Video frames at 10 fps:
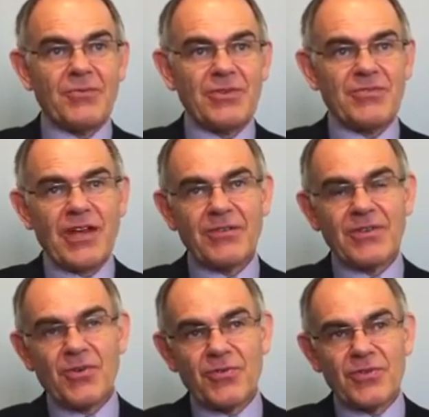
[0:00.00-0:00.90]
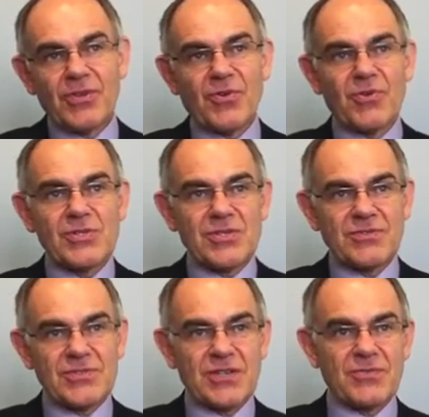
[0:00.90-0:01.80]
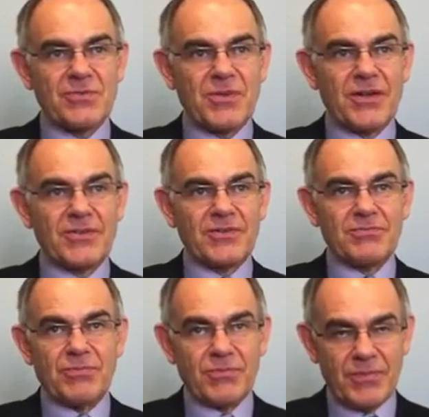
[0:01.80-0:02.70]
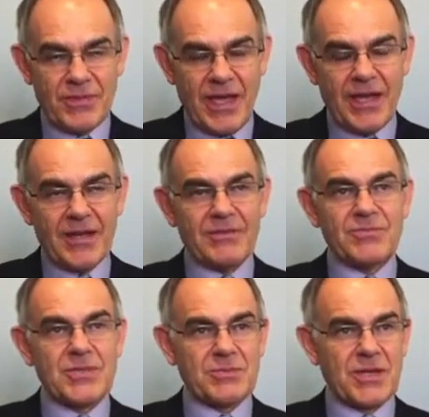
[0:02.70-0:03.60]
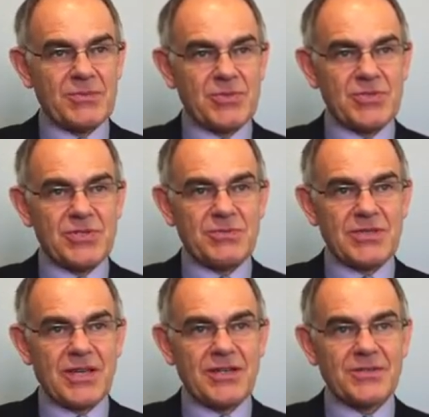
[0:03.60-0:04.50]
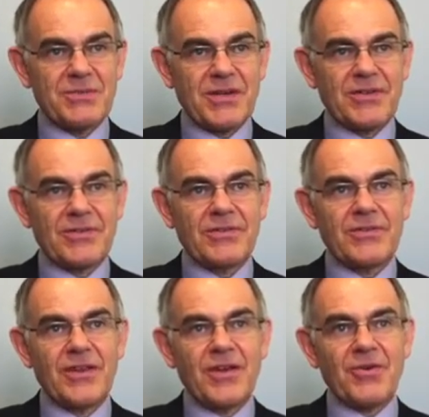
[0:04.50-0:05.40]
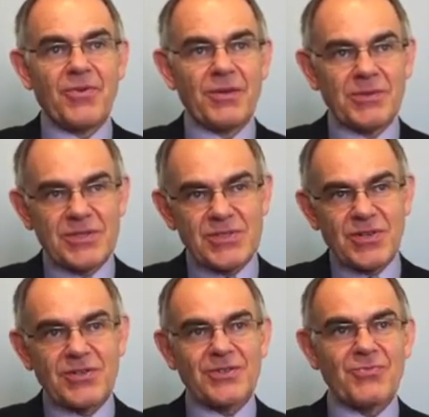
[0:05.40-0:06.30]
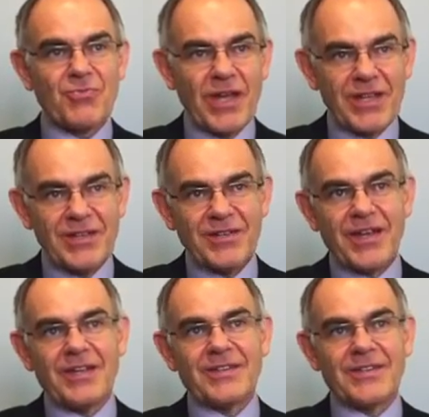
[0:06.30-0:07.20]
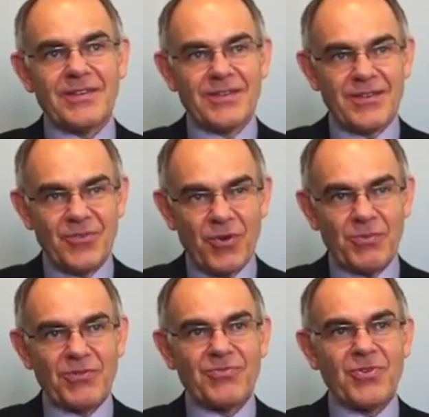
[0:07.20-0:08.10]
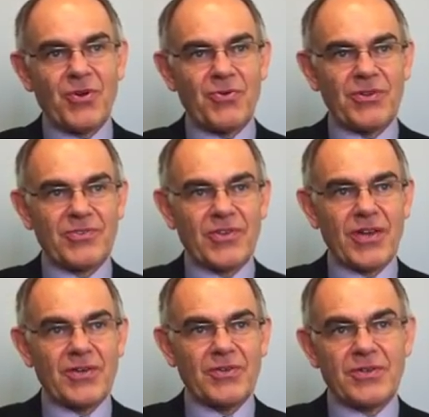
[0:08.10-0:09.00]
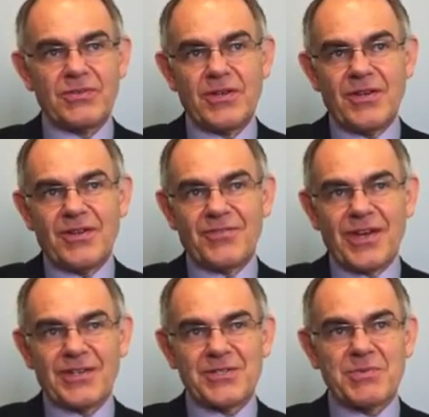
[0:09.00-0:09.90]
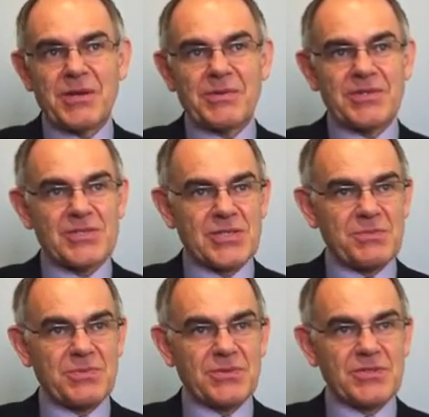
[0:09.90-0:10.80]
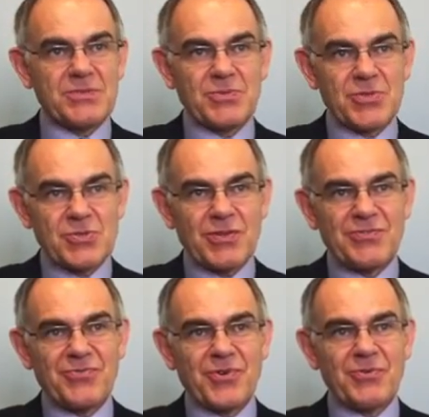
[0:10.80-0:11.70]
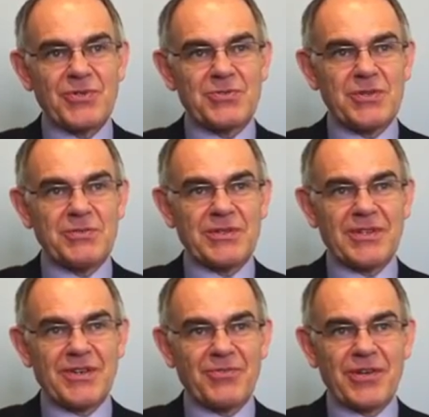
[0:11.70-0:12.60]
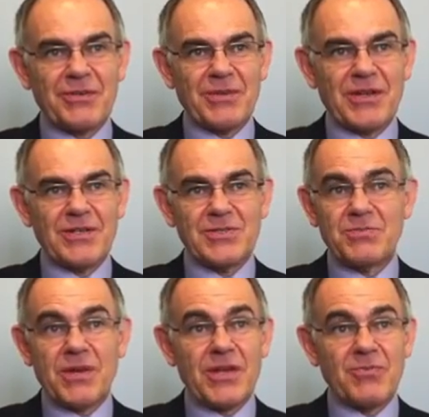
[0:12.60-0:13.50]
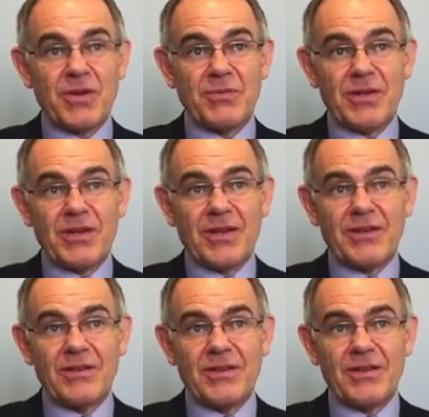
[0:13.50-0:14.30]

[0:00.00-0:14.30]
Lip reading: And we found that over the course of several months, that and sometimes using botanical medicines, we're able to start to regulate the normal flow and cycle. And in fact, it's probably the simplest, most straightforward treatment that I've recommended to many women, and